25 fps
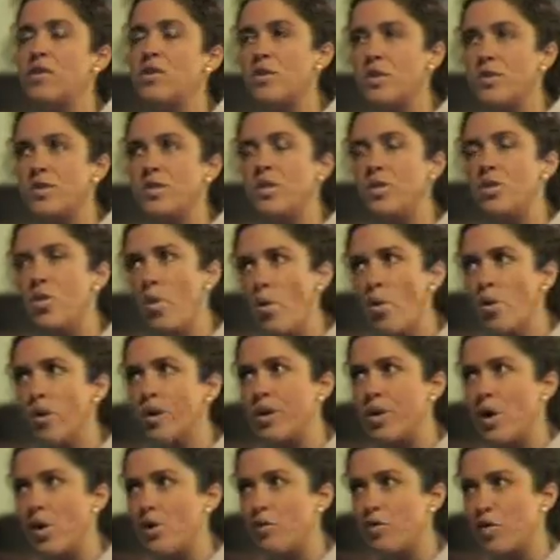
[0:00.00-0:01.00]
years
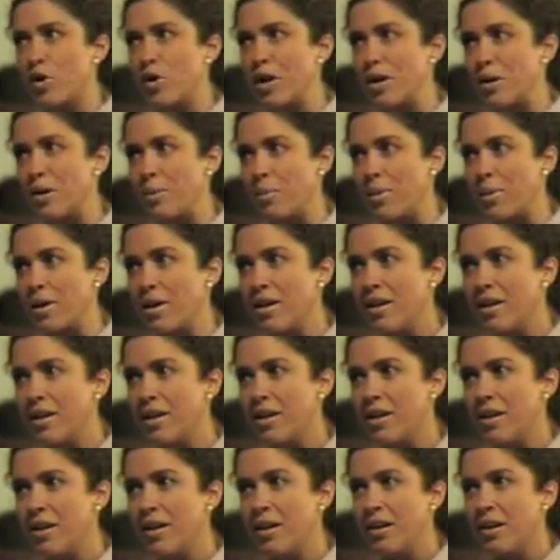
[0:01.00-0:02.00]
seniority over him.
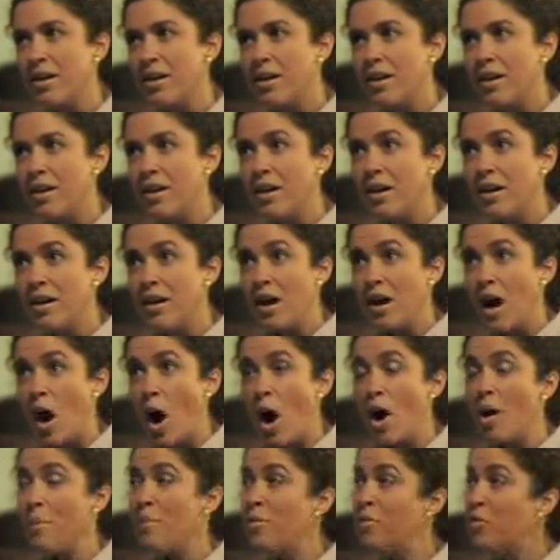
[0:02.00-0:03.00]
I know
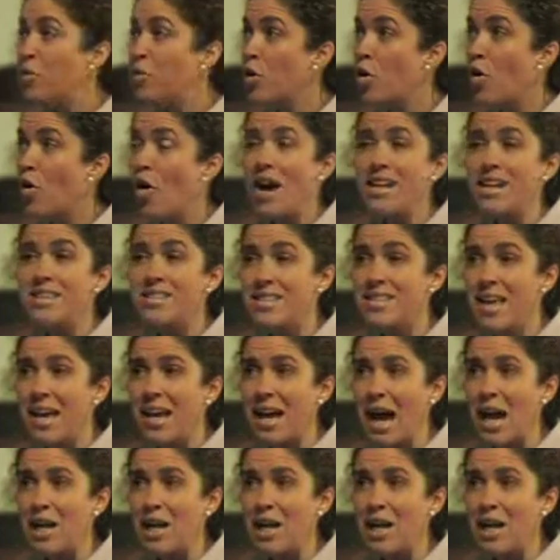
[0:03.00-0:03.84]
that. I mean, for Christ's sake,